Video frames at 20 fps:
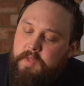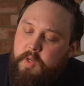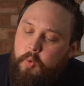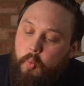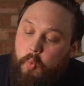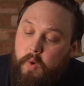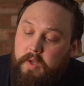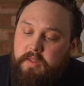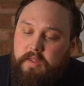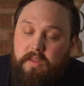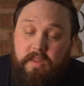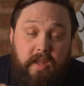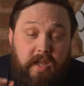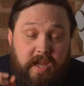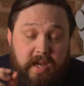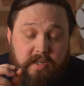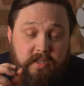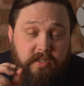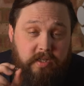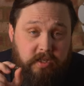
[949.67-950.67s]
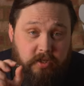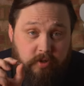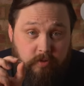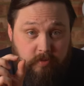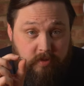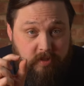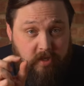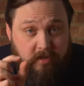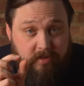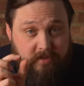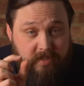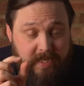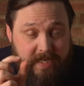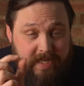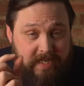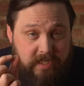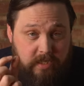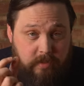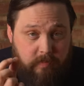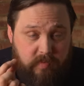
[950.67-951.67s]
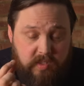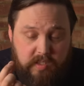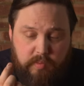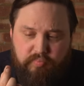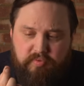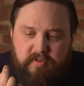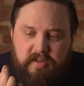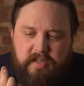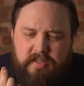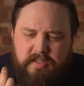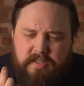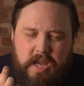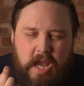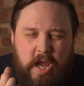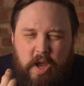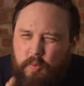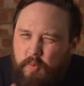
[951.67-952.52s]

whether they actually use titanium springs,